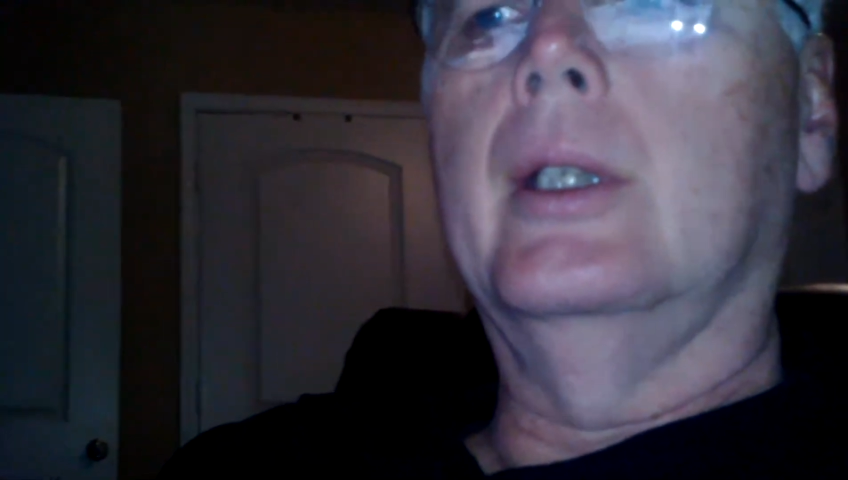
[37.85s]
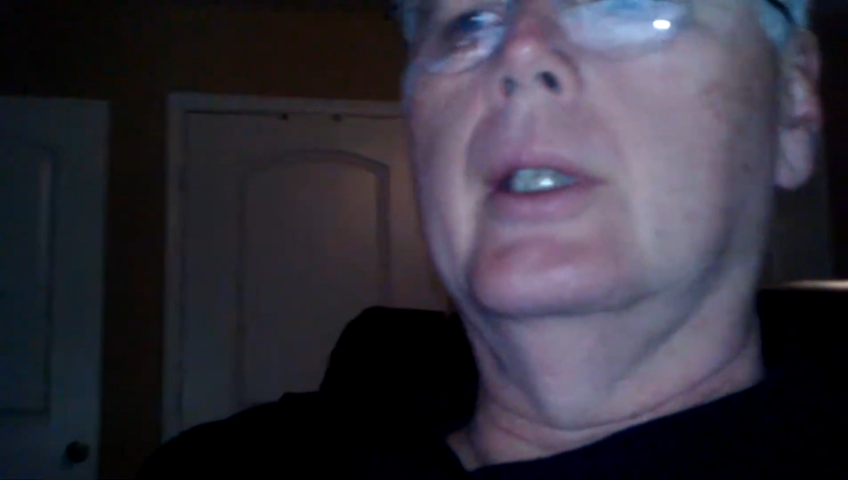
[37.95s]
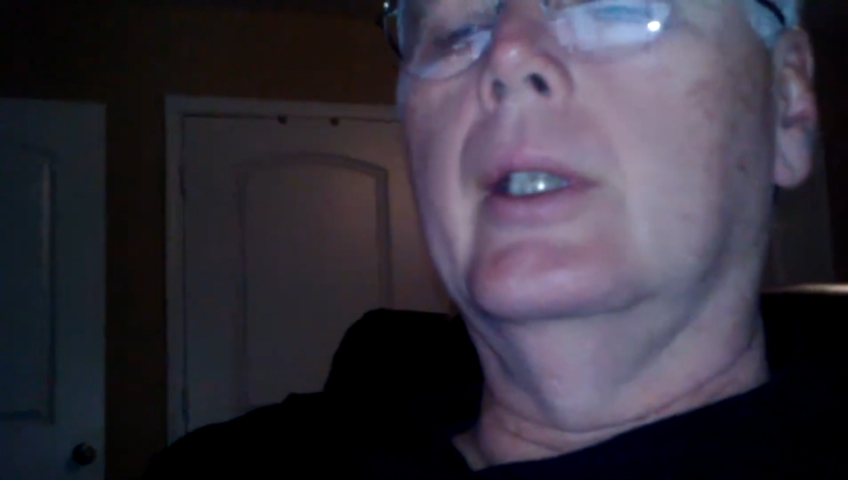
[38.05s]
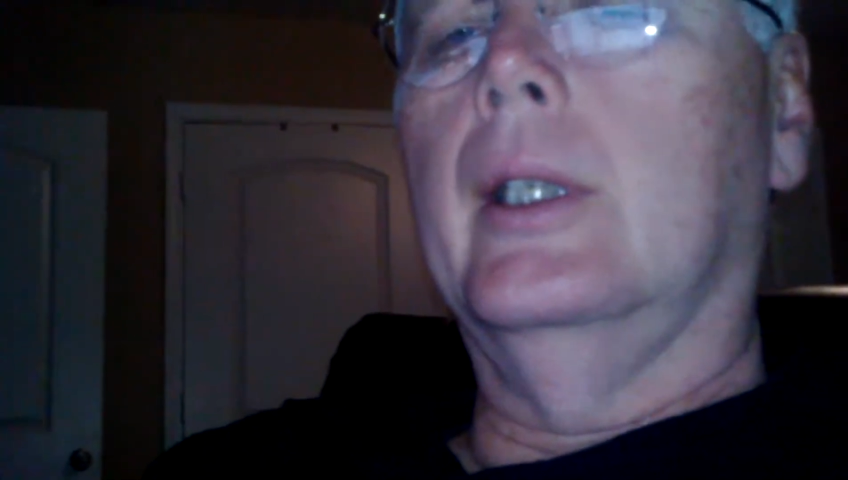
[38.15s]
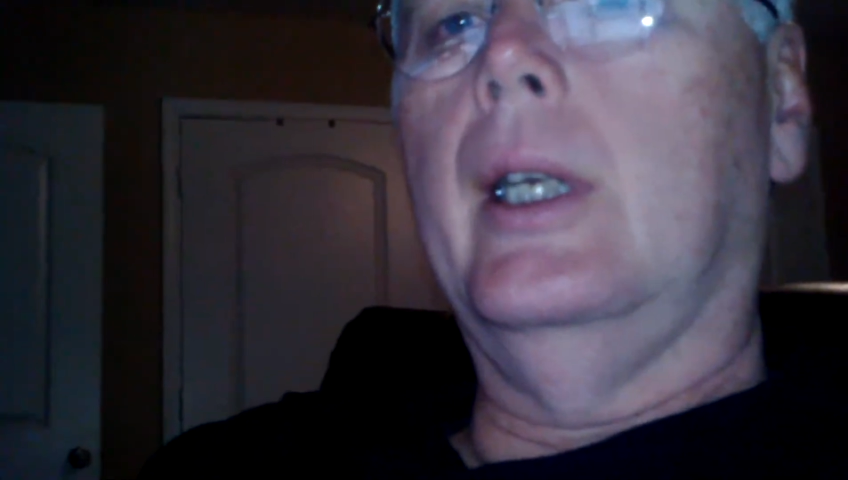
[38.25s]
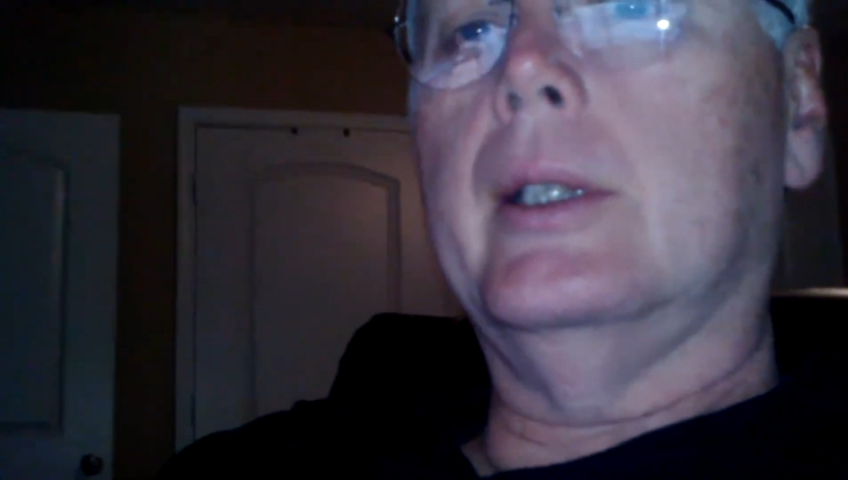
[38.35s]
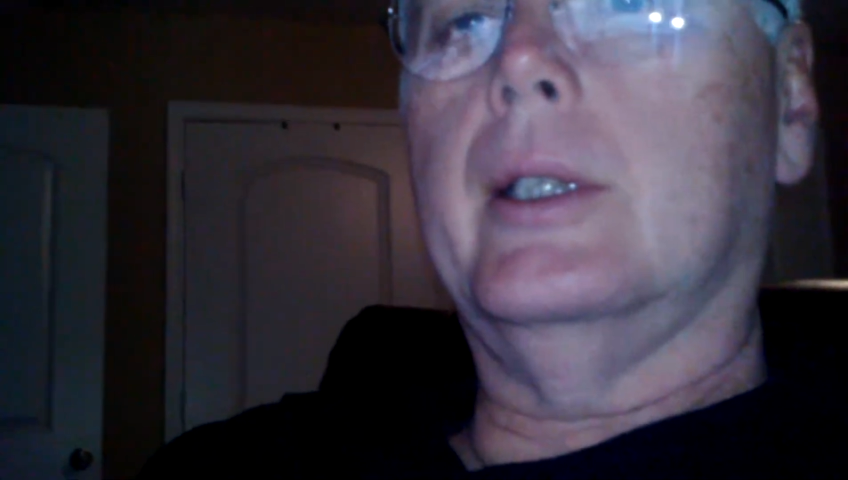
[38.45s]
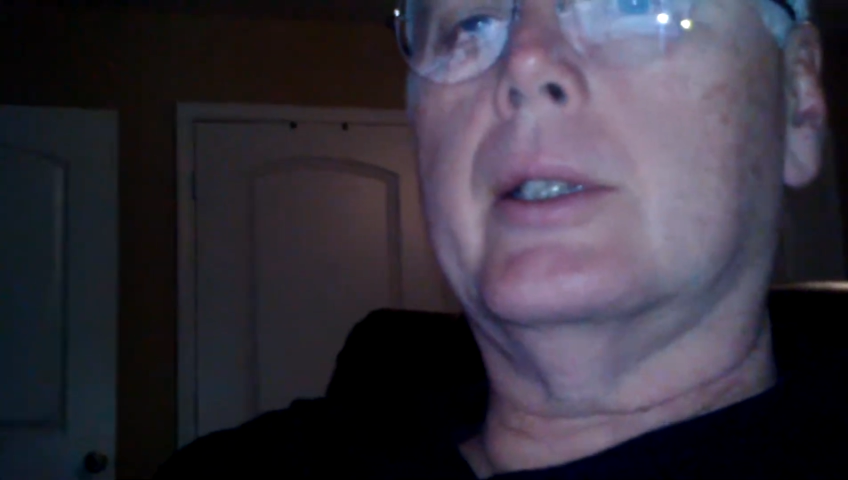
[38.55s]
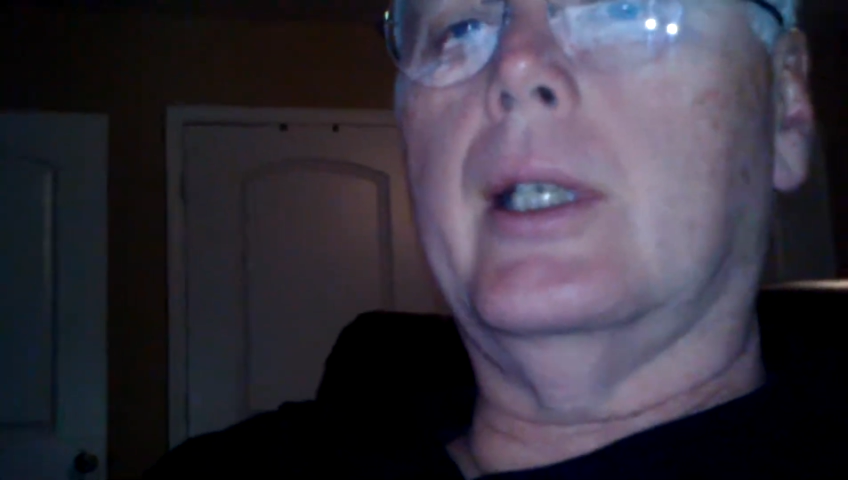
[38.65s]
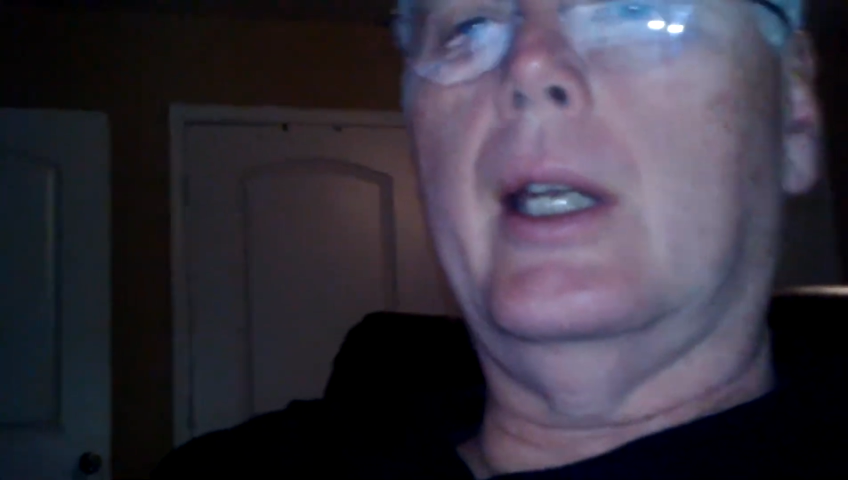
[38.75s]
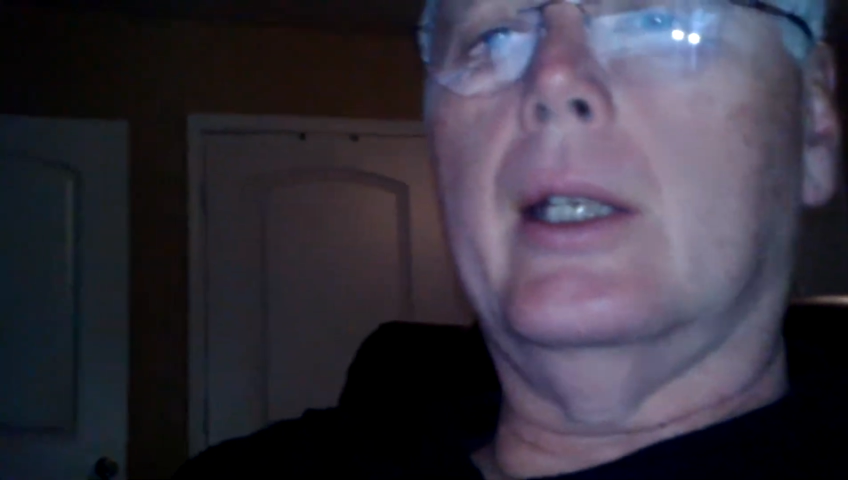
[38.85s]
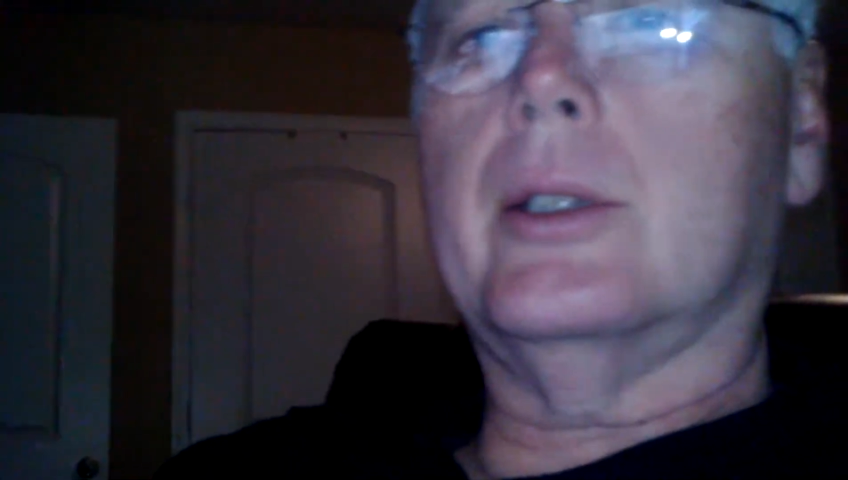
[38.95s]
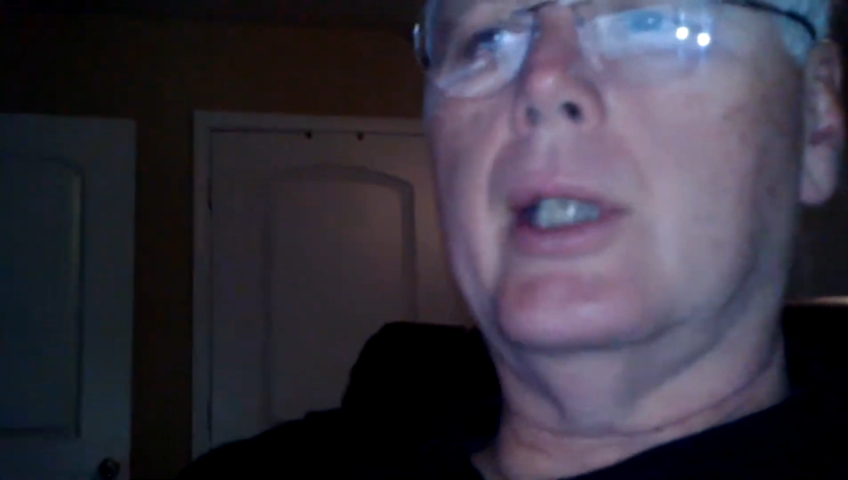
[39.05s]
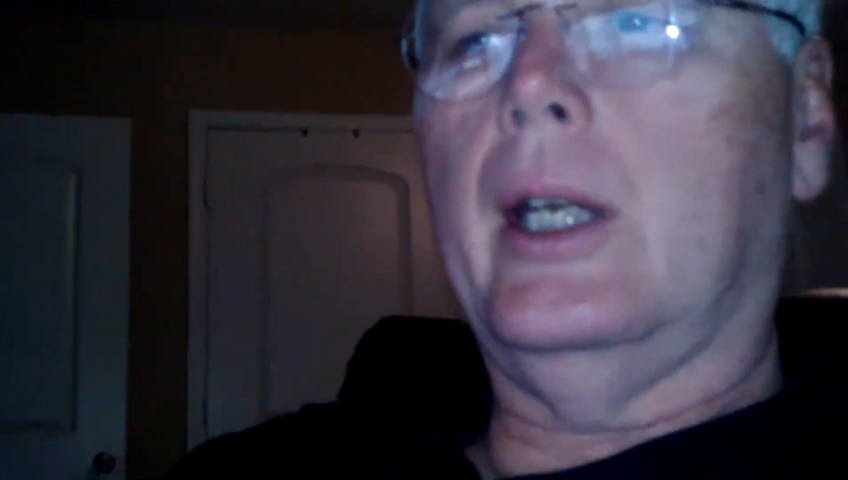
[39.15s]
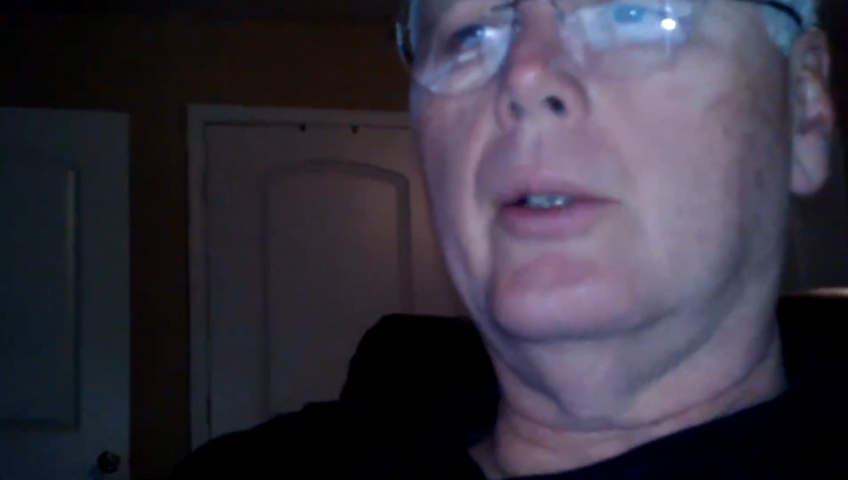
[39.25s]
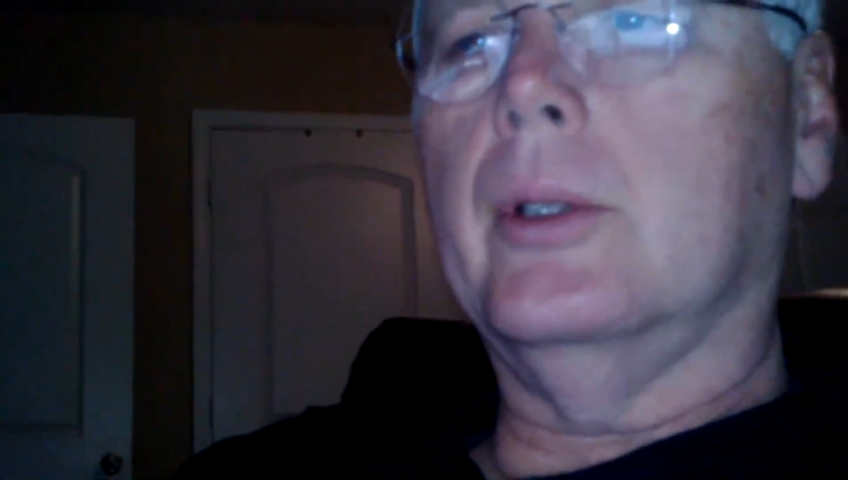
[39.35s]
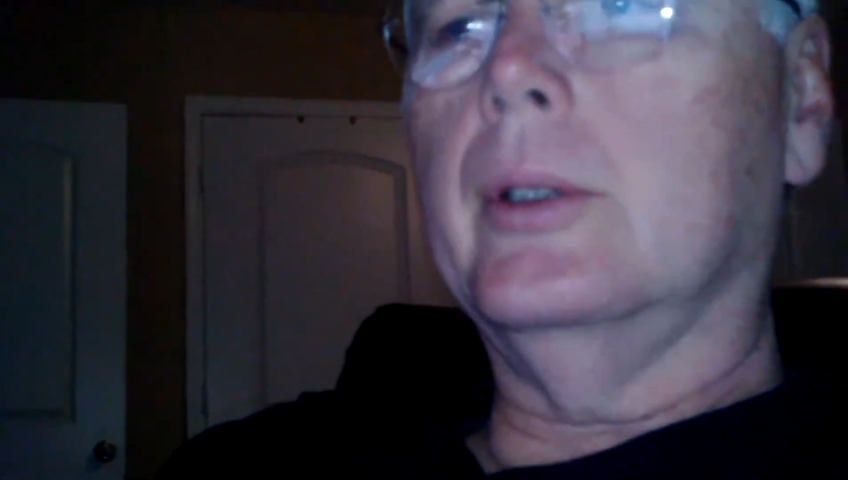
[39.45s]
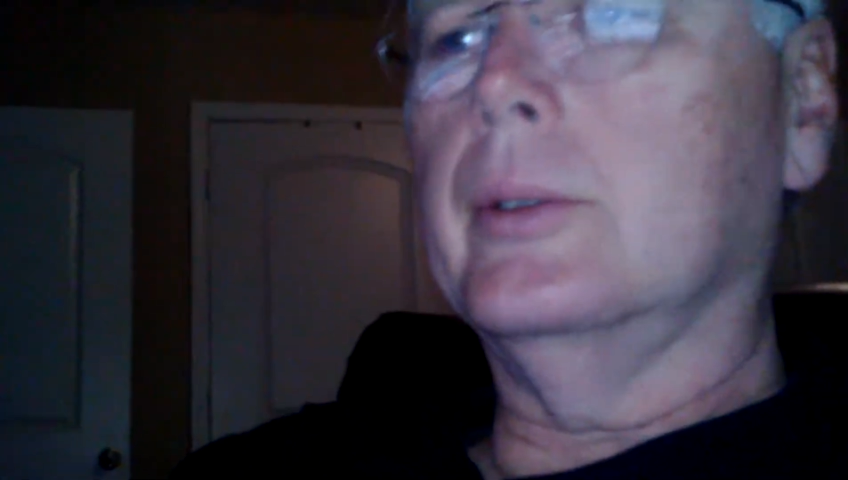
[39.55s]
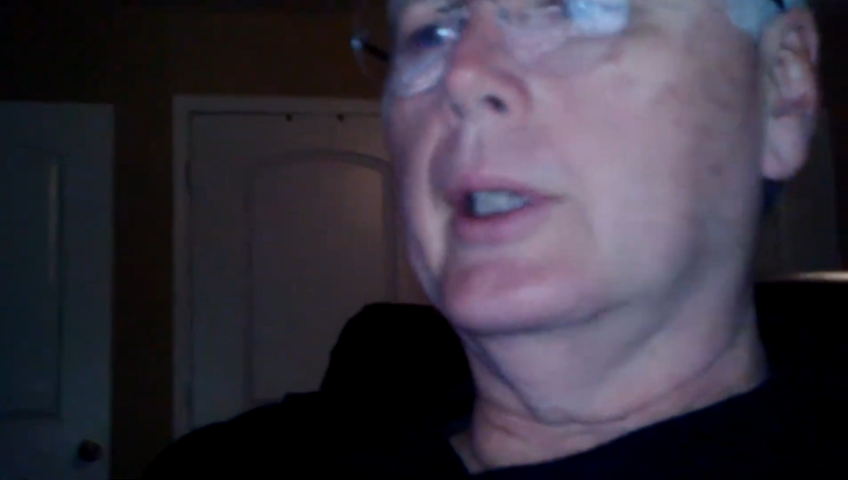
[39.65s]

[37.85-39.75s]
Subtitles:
I just got out of the shower.